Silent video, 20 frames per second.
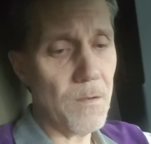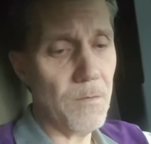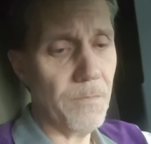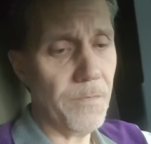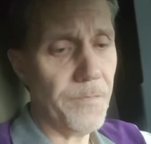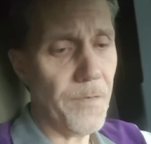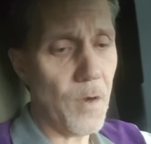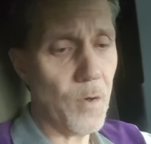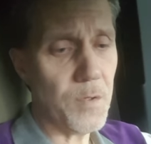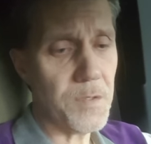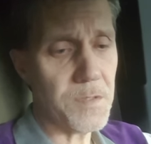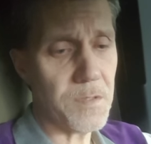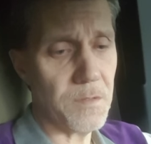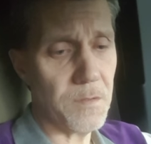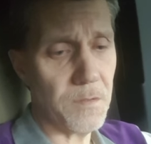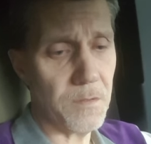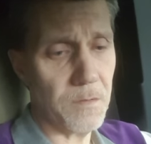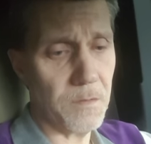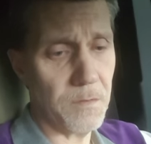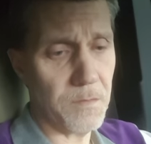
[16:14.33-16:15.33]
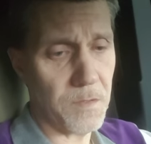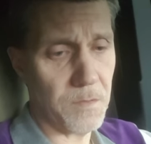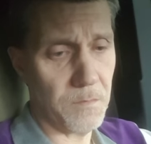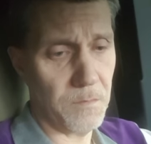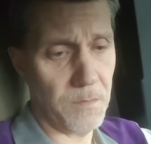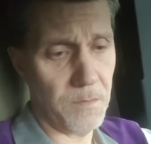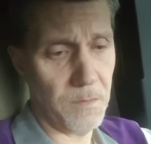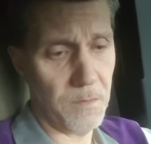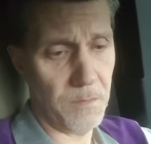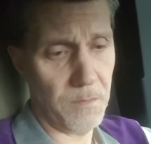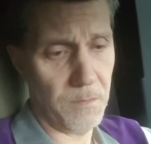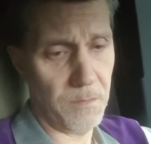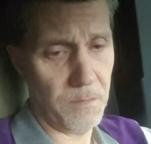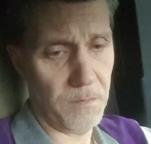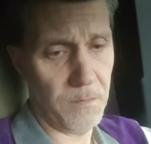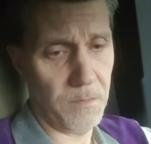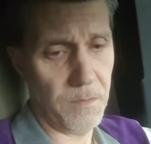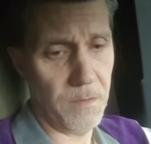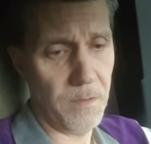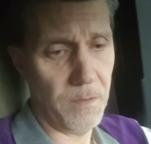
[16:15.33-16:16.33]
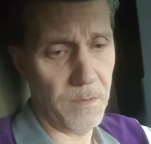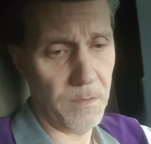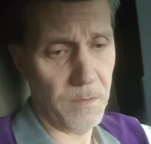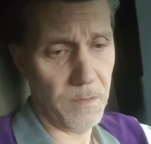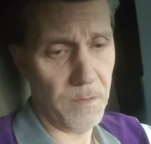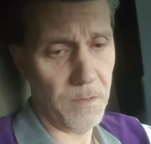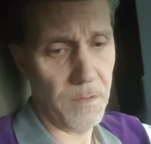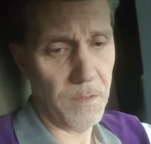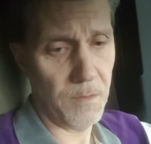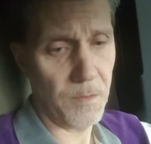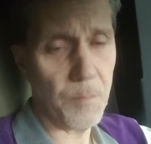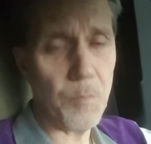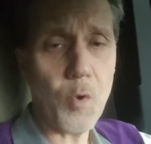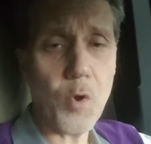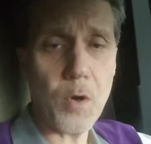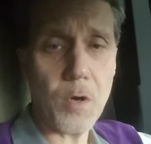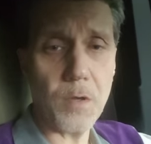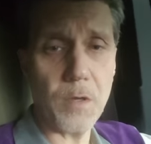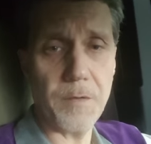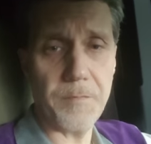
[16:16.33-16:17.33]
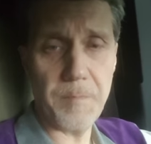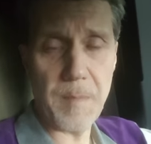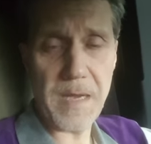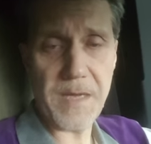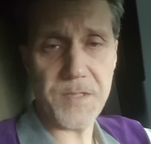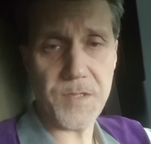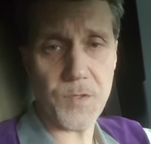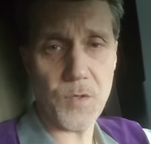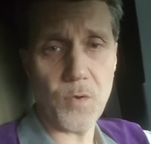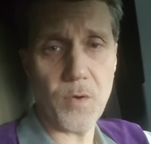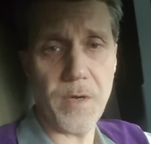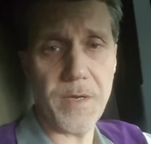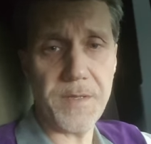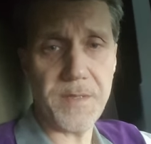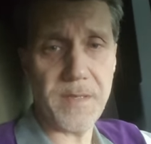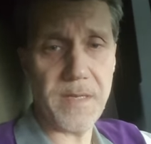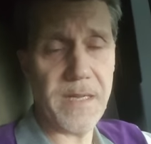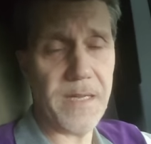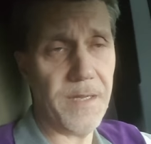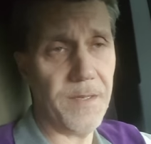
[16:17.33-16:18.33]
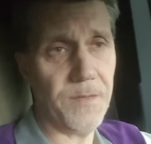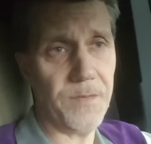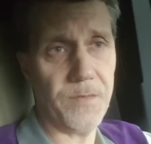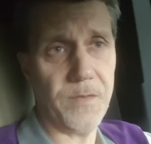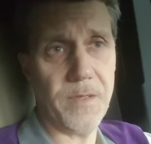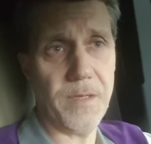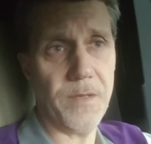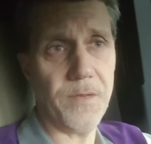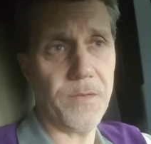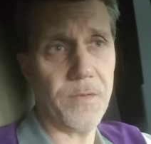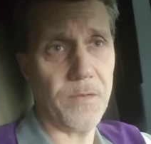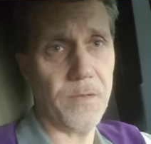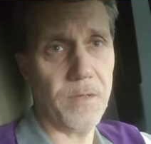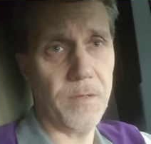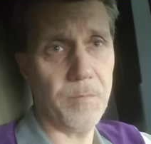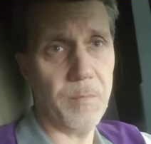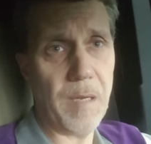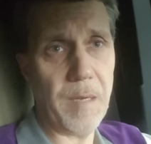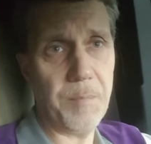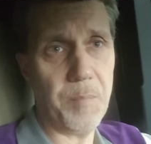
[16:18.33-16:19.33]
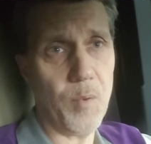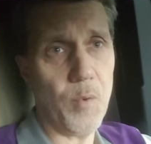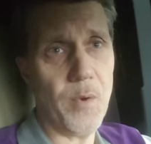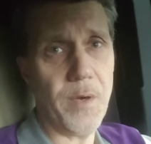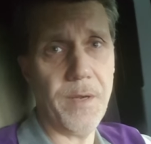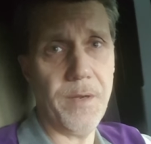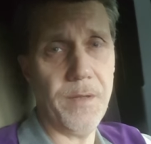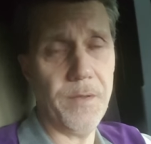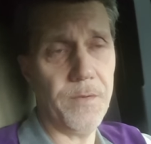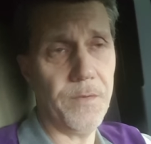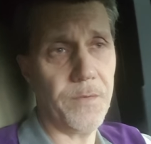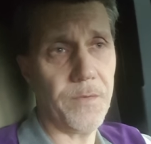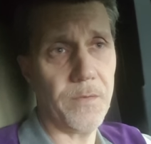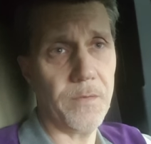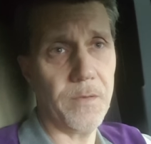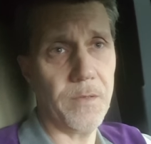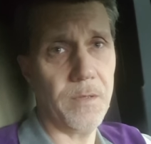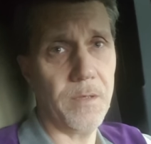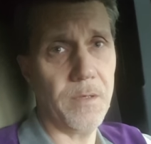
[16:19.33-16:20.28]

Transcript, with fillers: folks, the, this, the moral of my story today is this. My point is